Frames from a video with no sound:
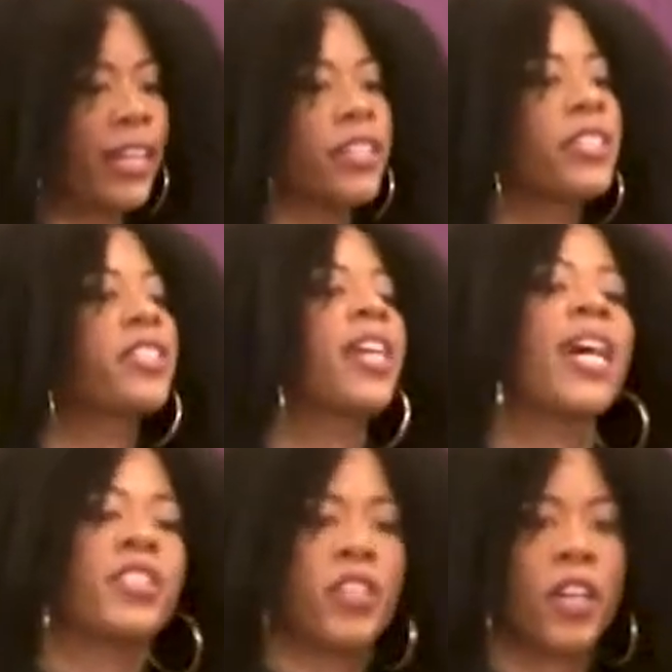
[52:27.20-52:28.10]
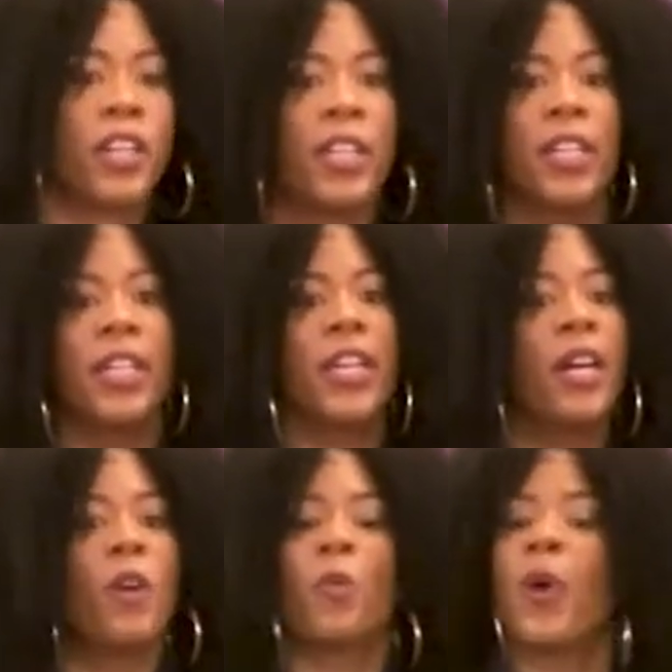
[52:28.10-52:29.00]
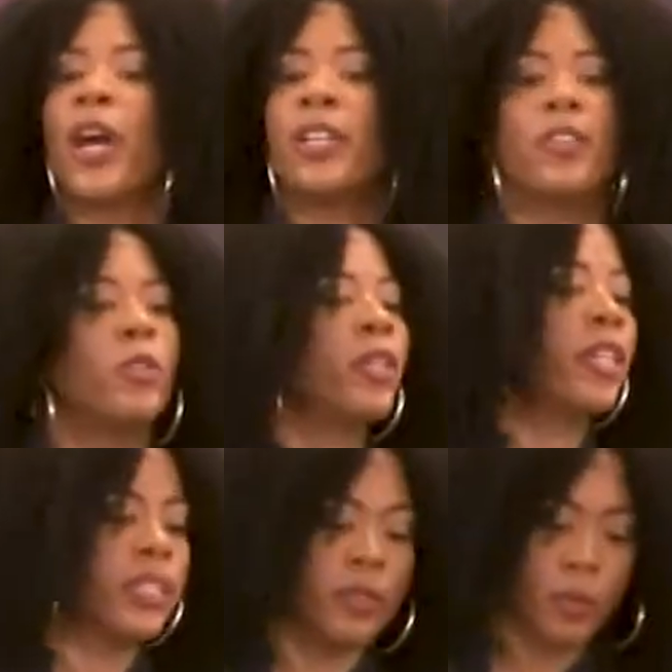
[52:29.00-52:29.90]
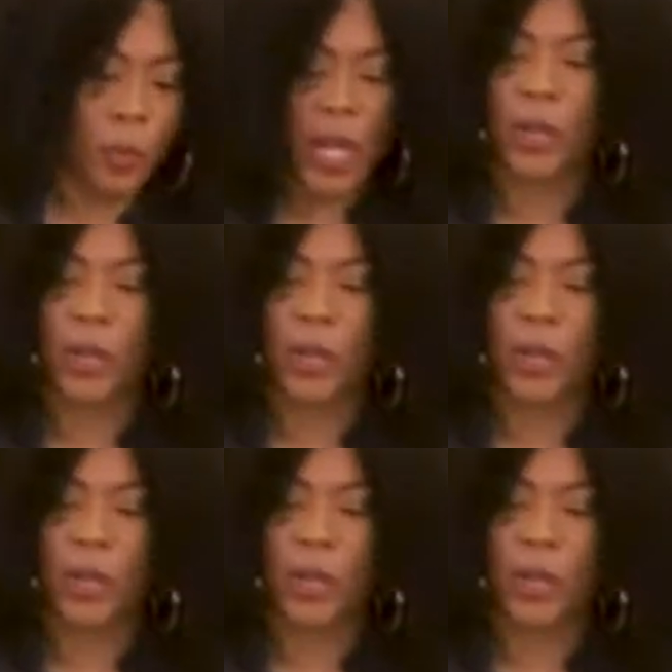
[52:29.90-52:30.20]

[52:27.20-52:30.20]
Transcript: intercessor, where you done run